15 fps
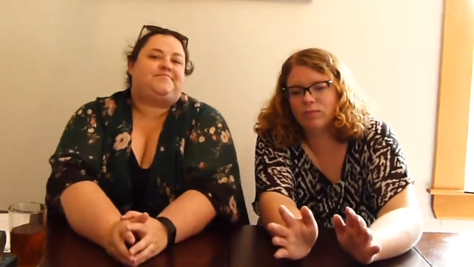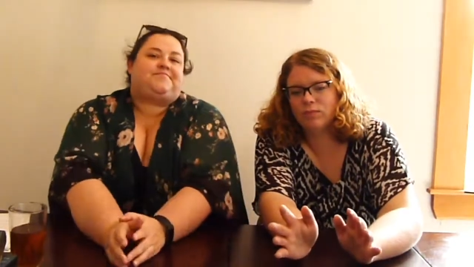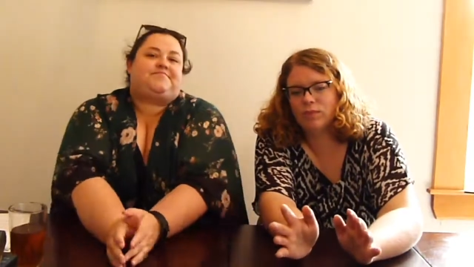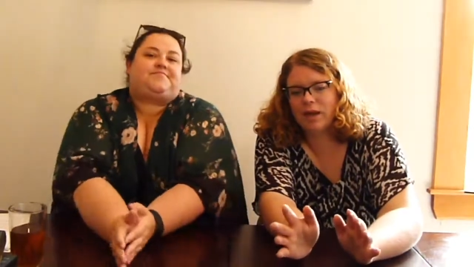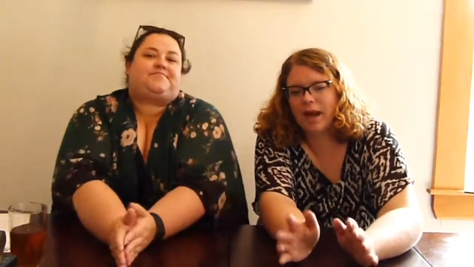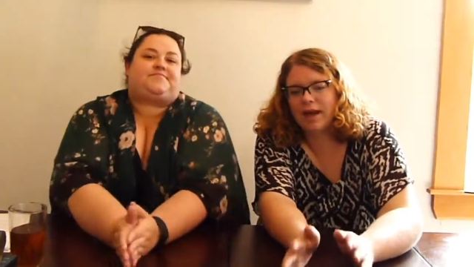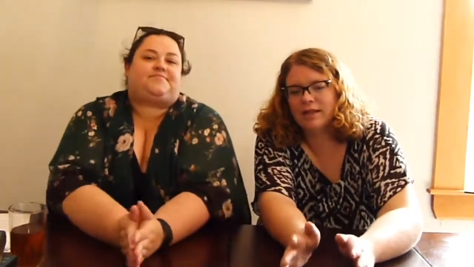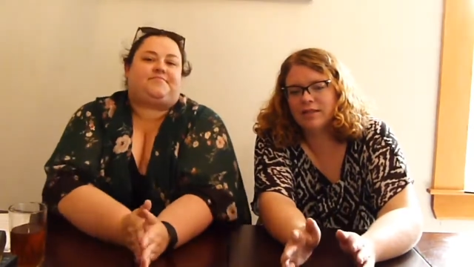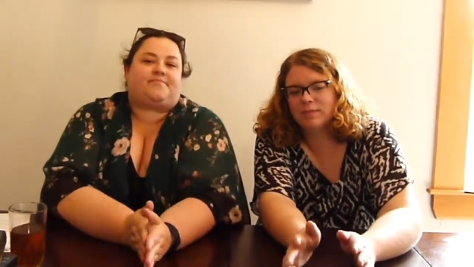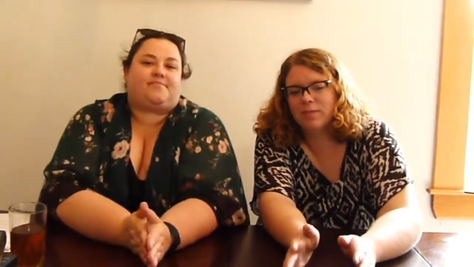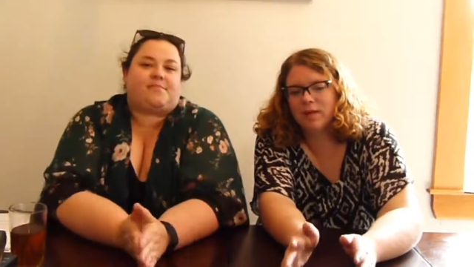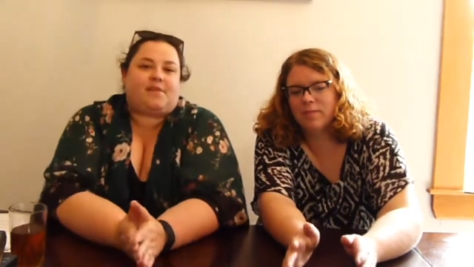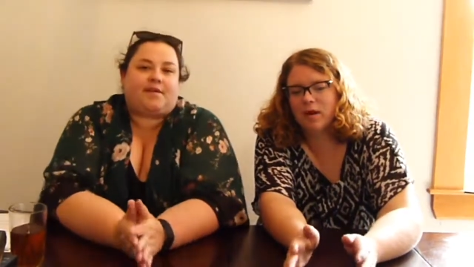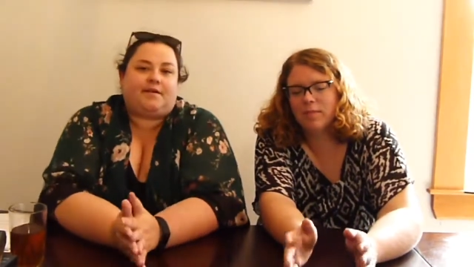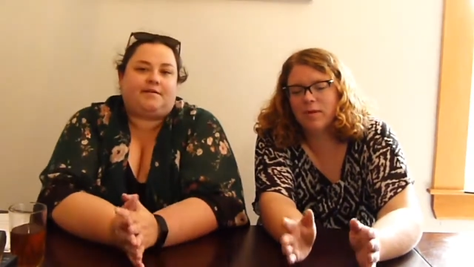Speaker 1: asked
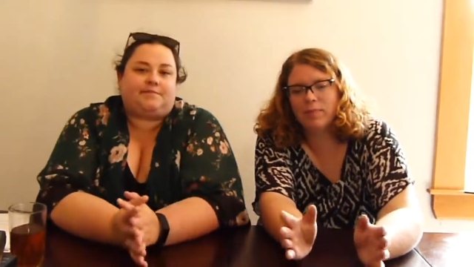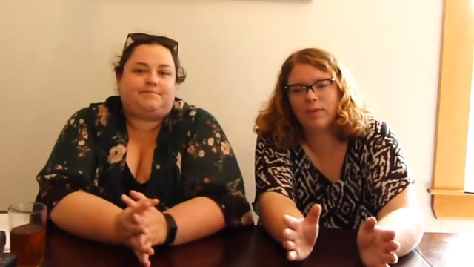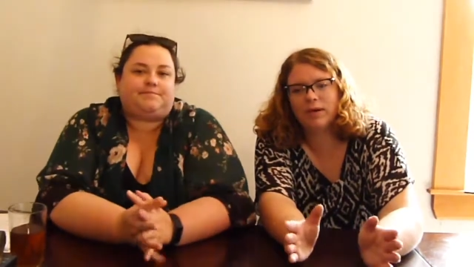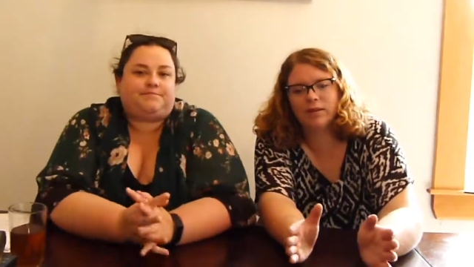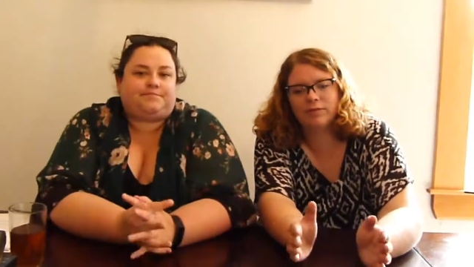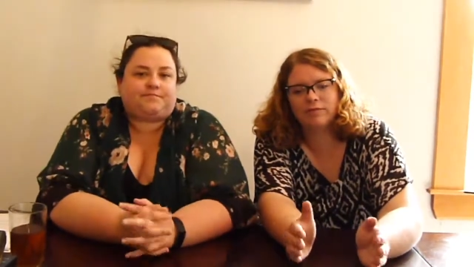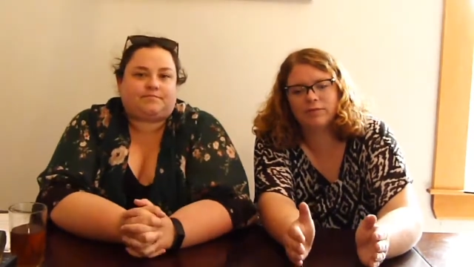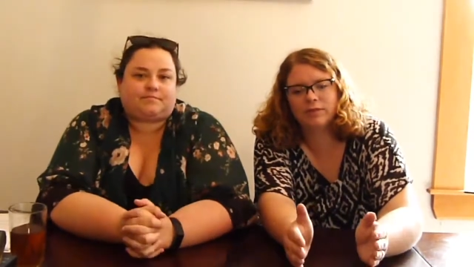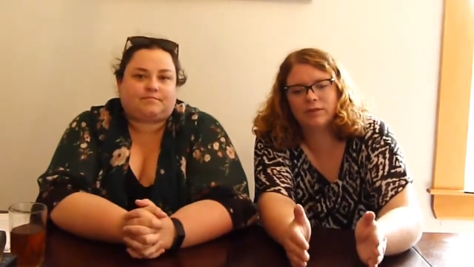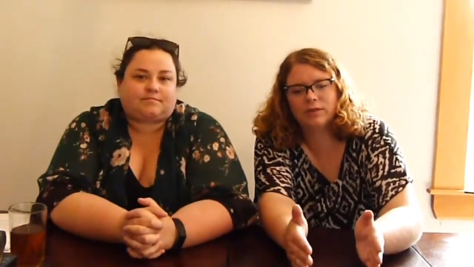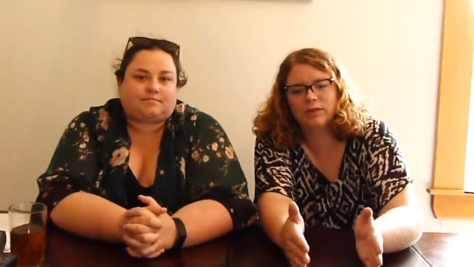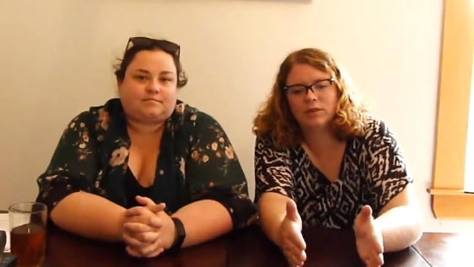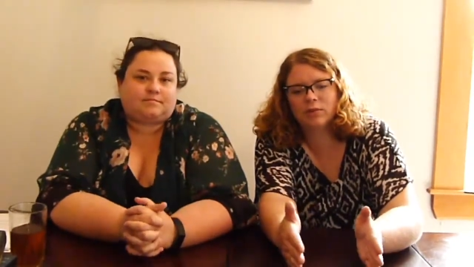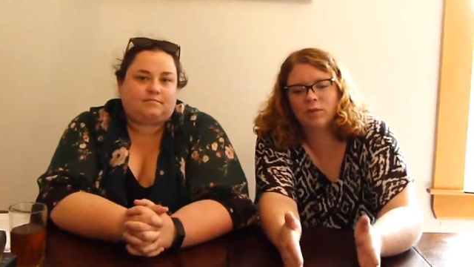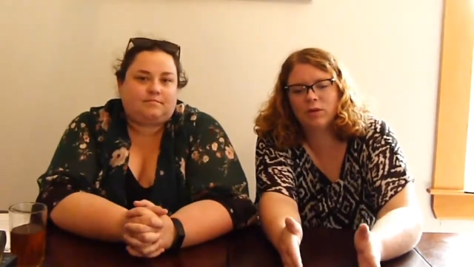my mom, I bought the
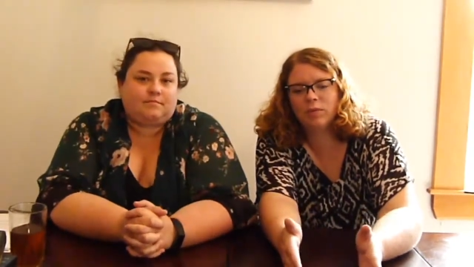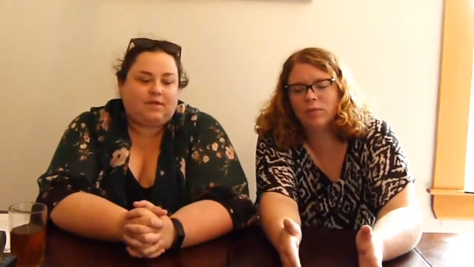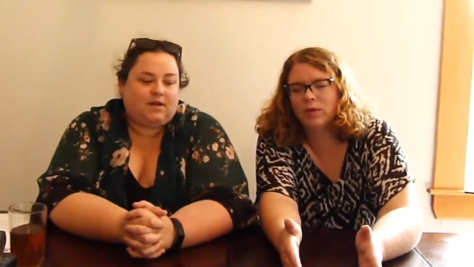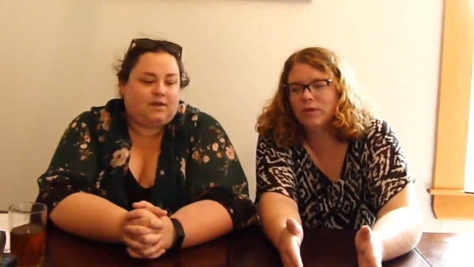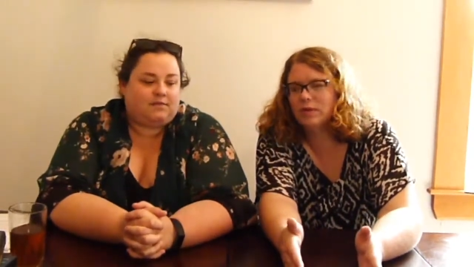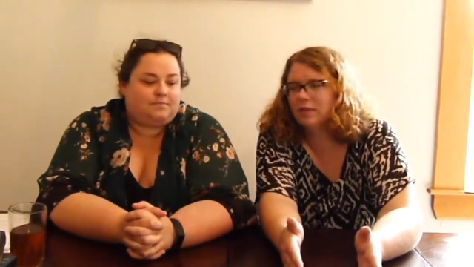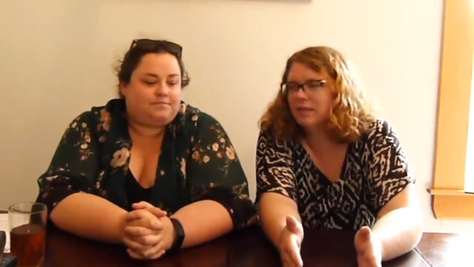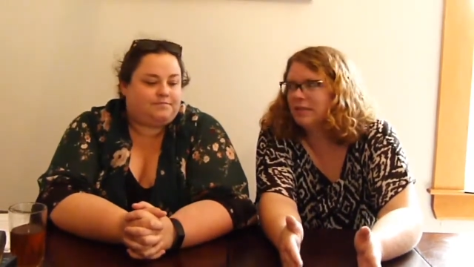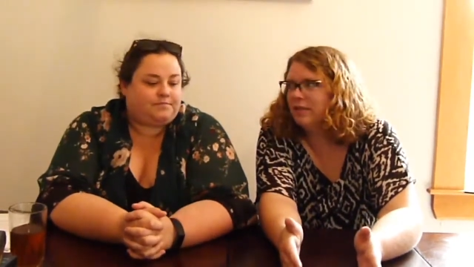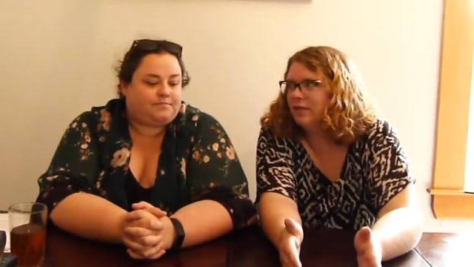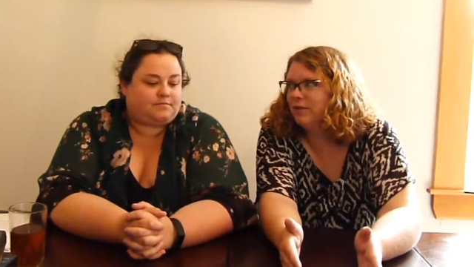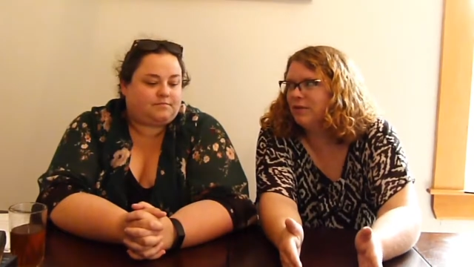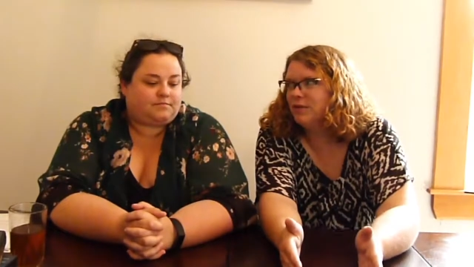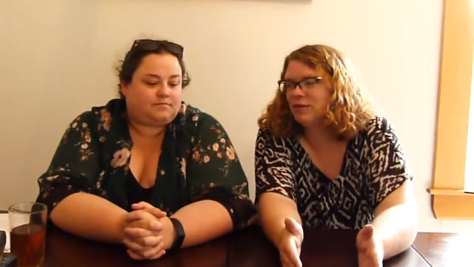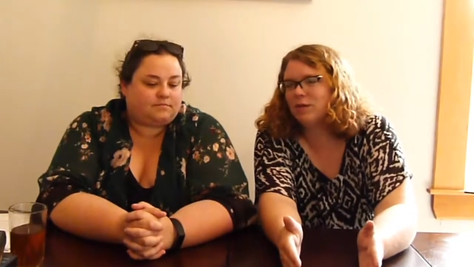first three books in the
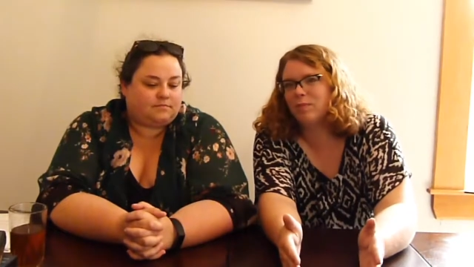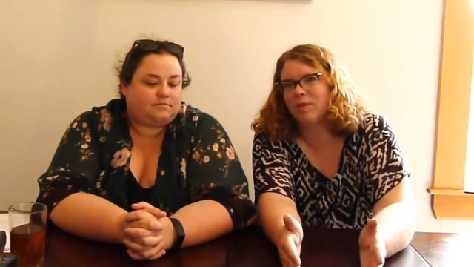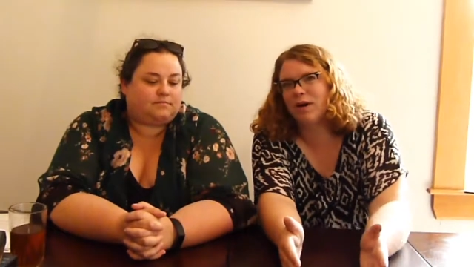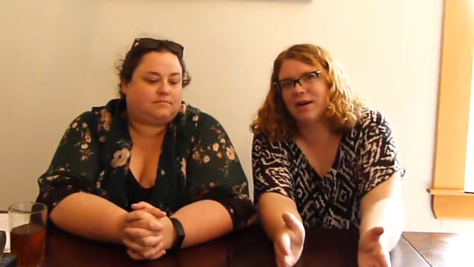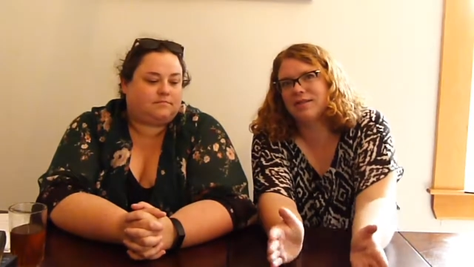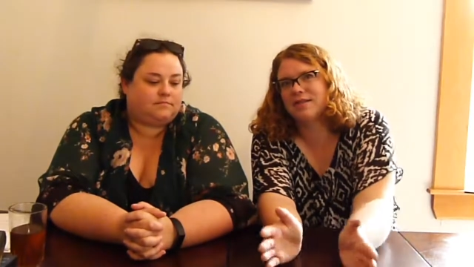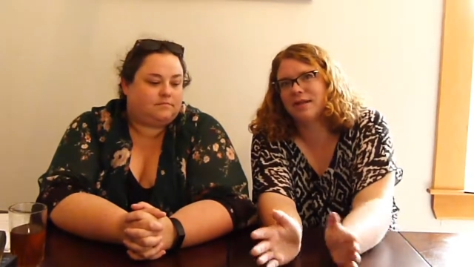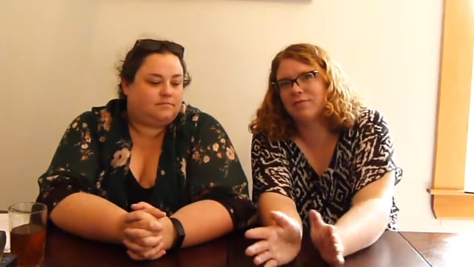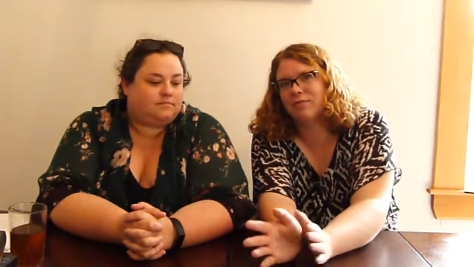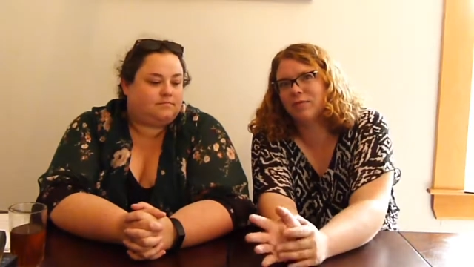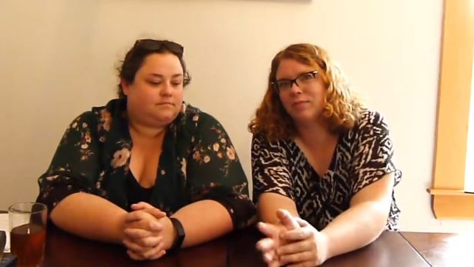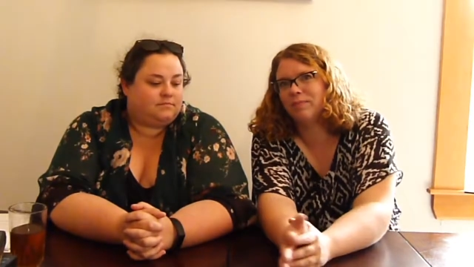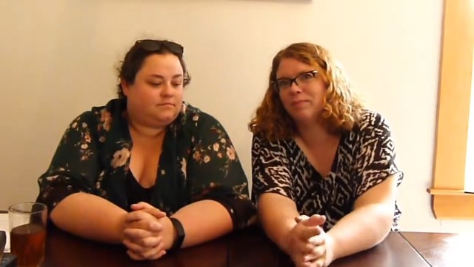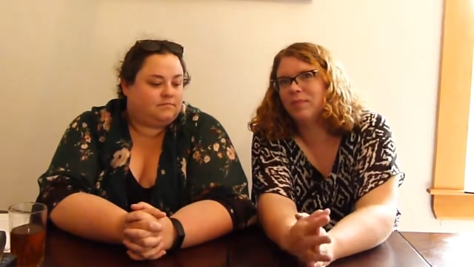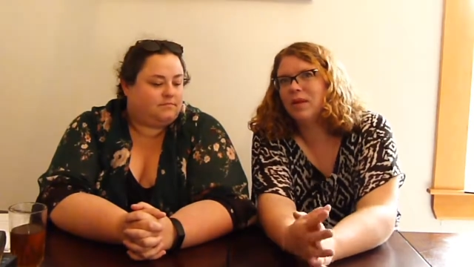series in a box set from